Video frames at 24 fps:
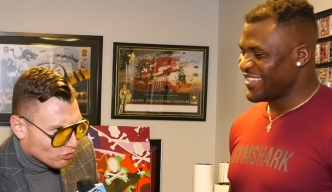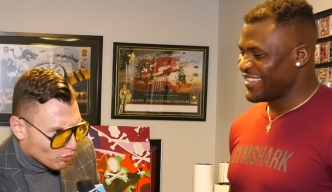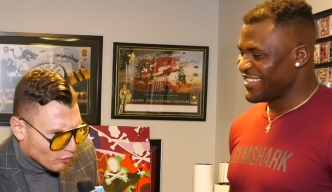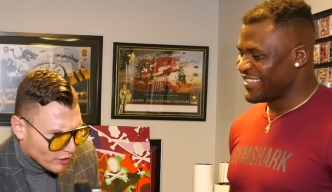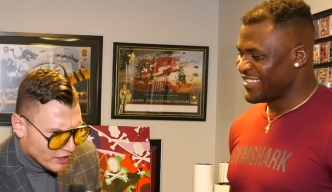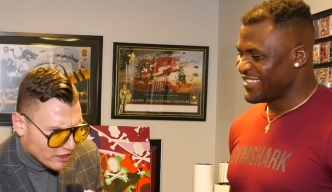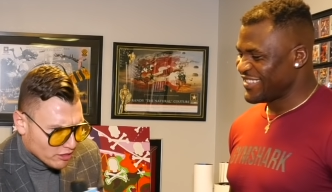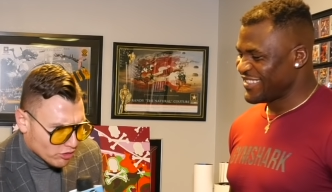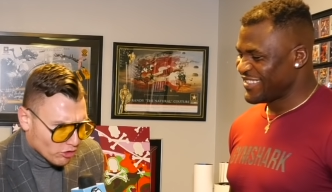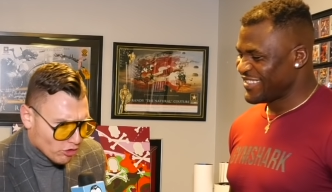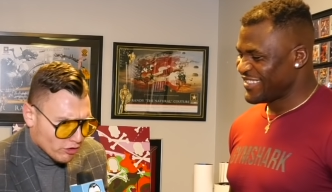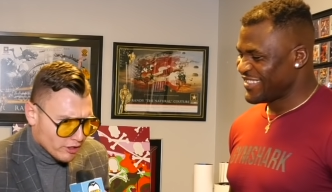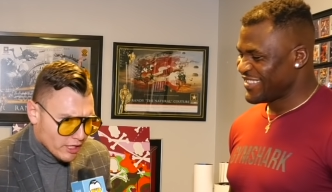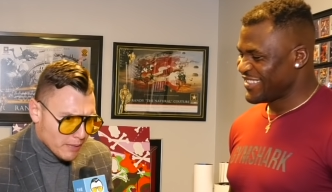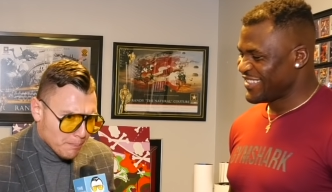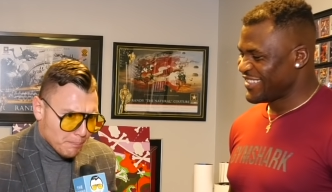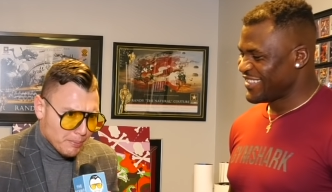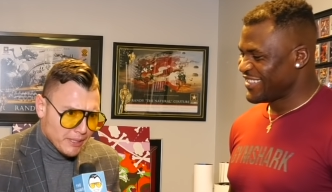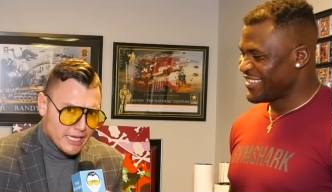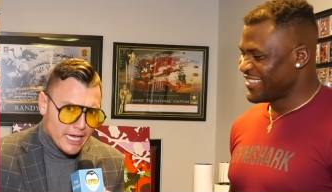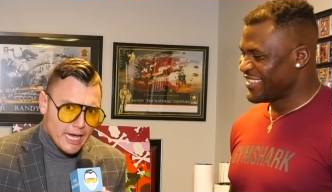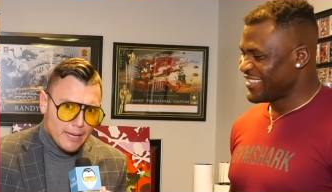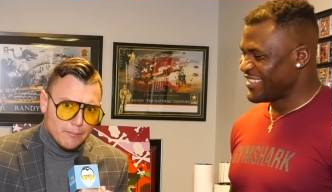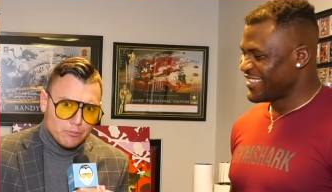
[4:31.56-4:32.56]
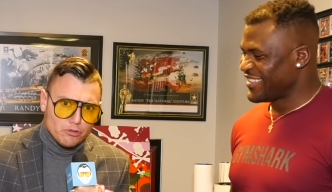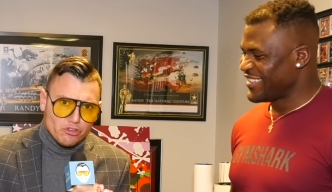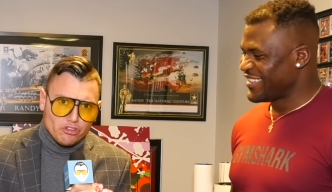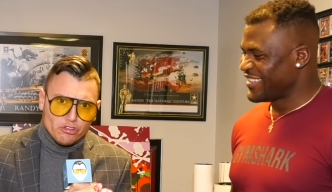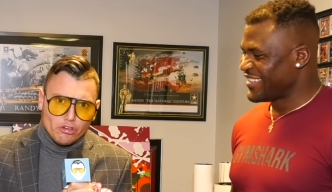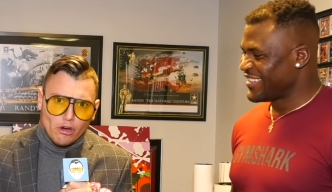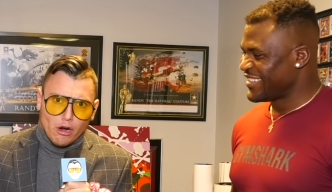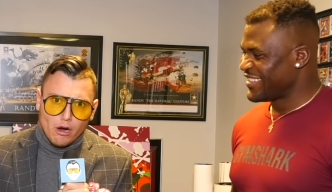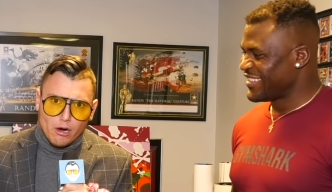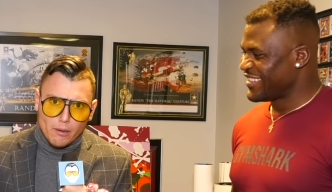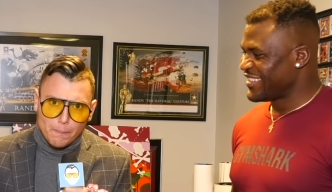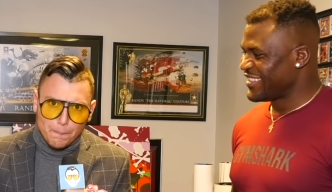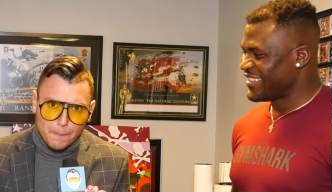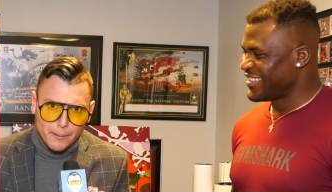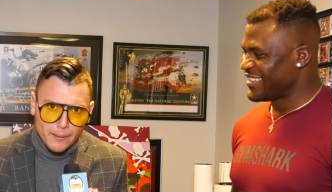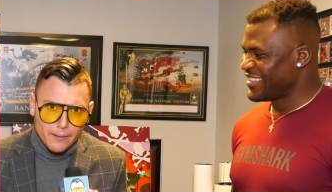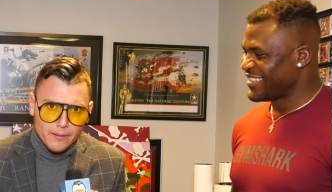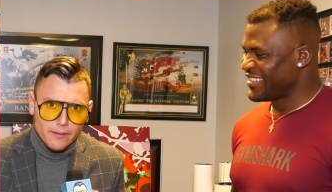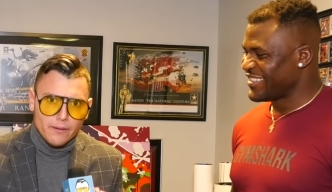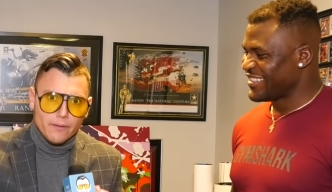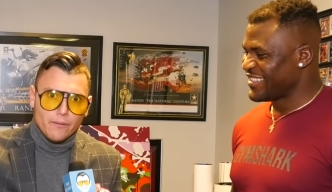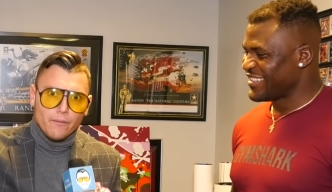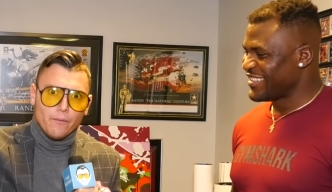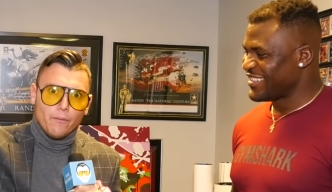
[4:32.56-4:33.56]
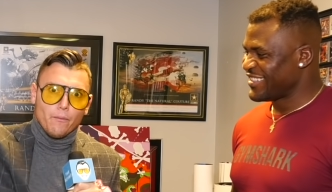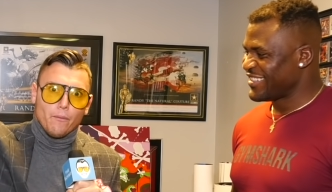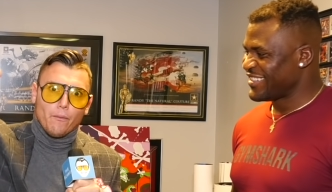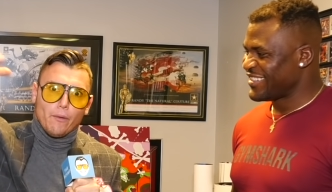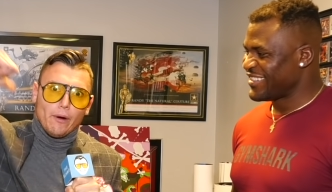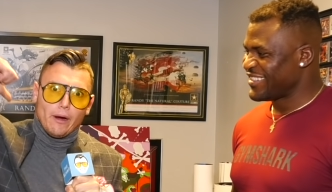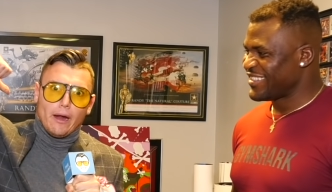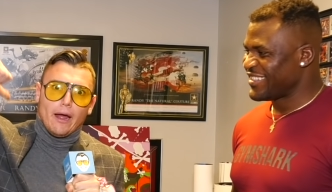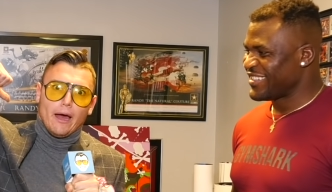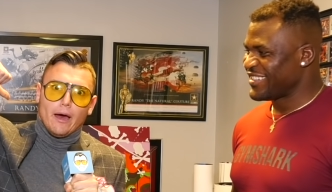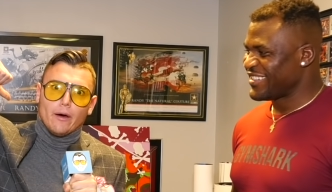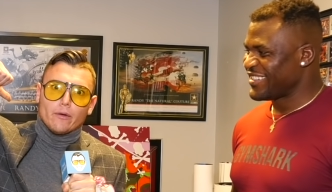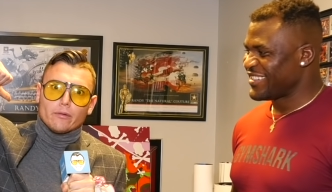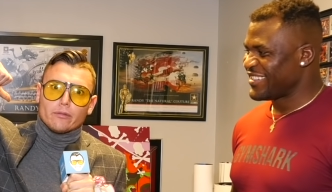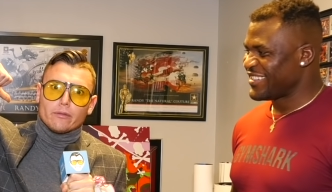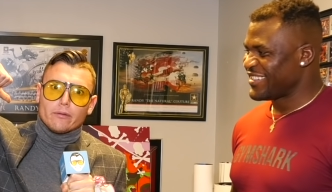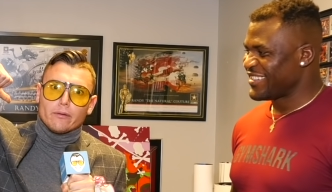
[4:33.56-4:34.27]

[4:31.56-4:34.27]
Speaker 1: three thirty p m sharp. We're out.